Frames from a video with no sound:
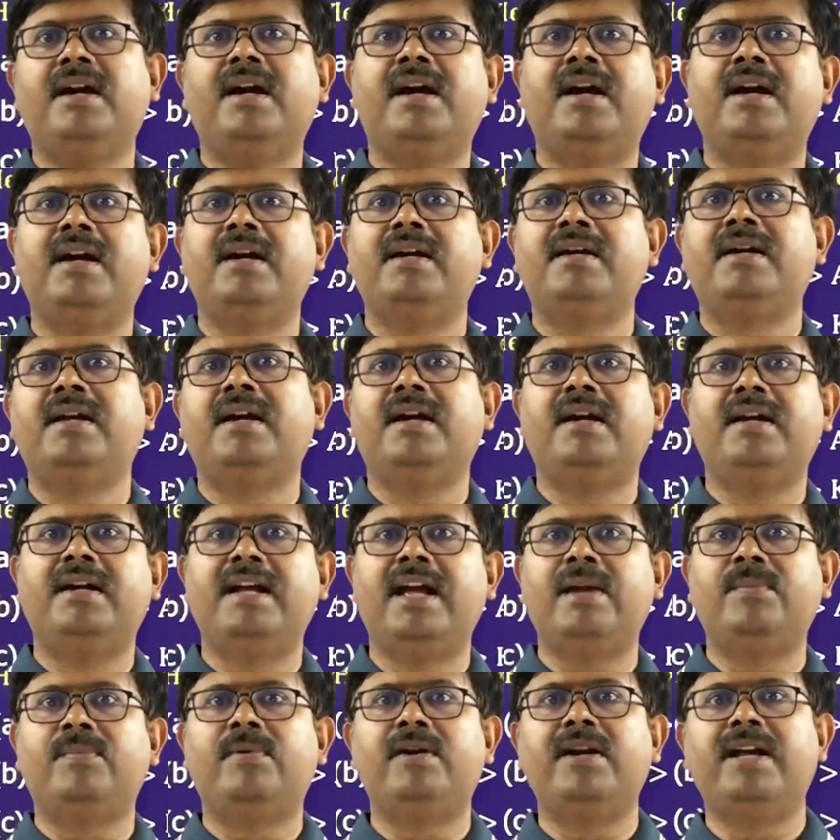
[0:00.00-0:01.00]
and
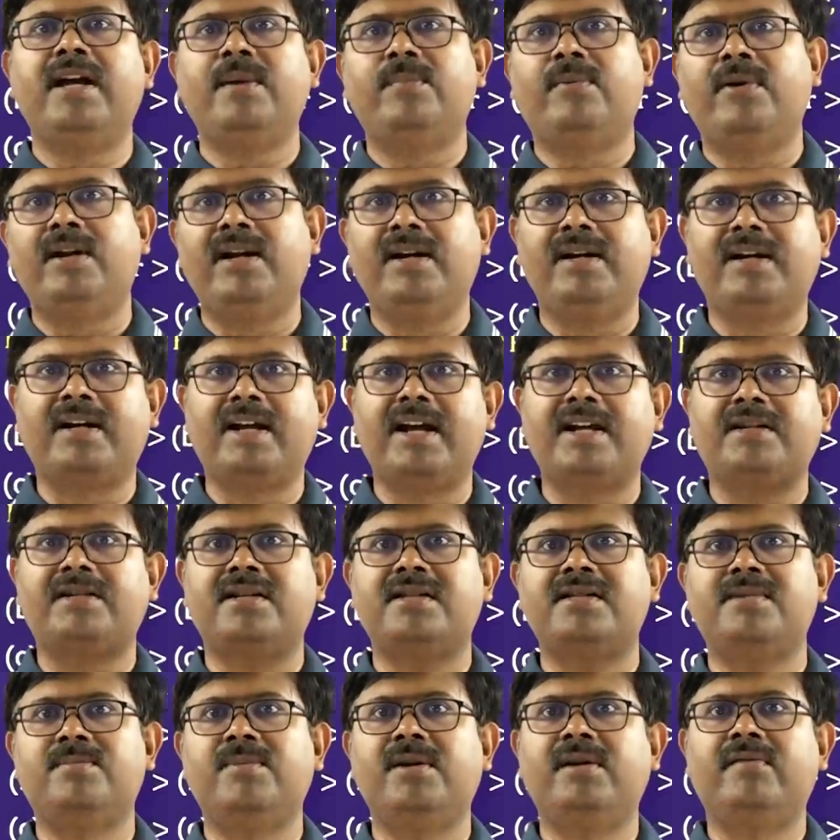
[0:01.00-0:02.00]
dipole-dipole
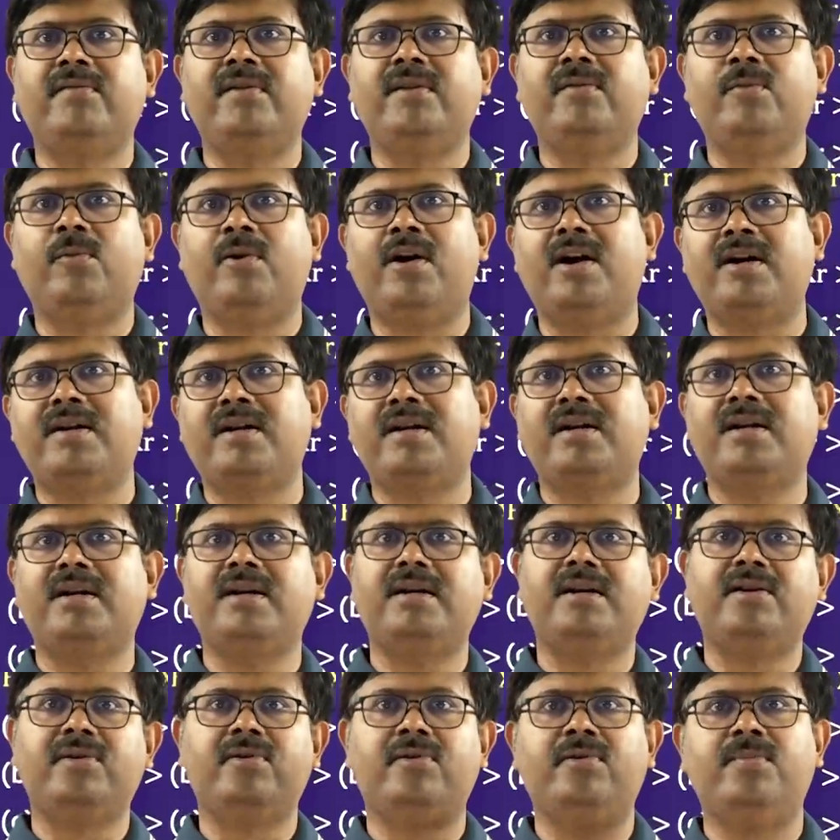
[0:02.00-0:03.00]
interactions between water
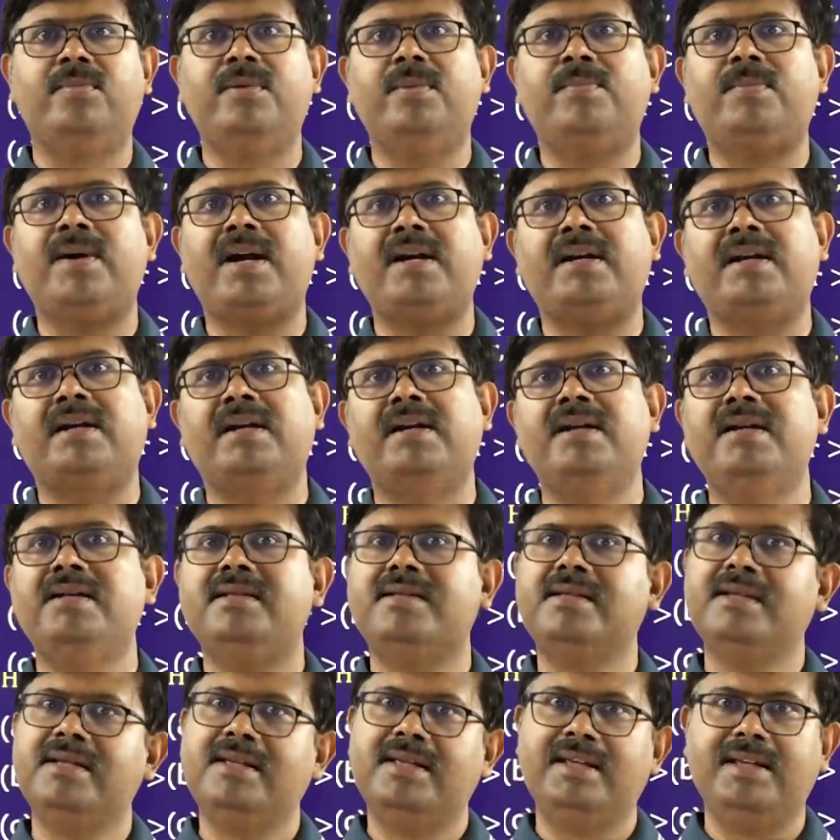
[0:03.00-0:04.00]
and noble particle
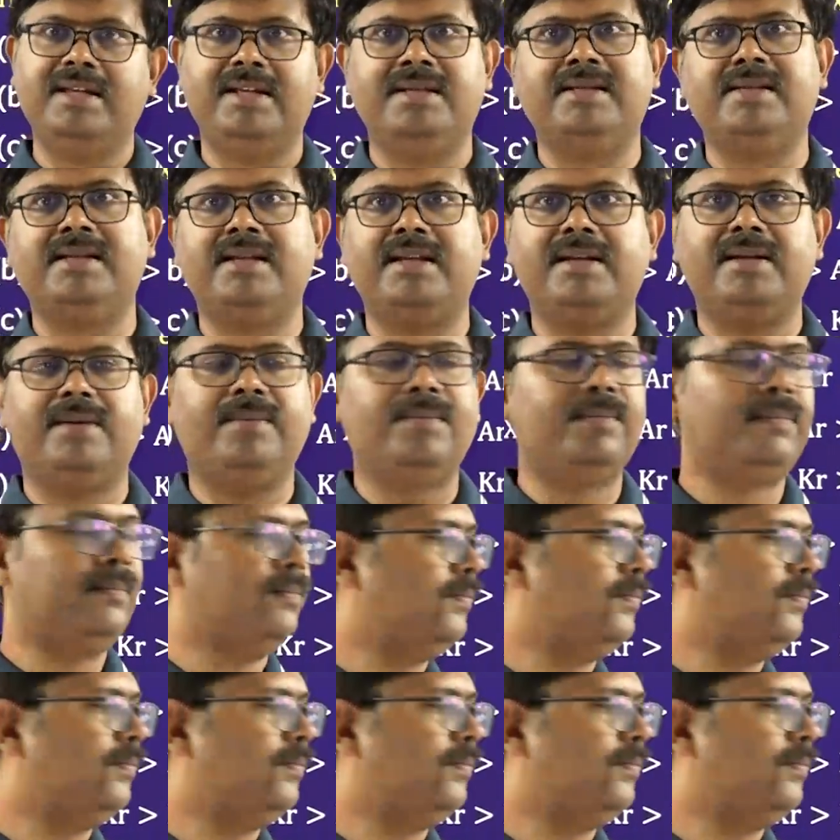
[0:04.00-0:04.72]
is easy.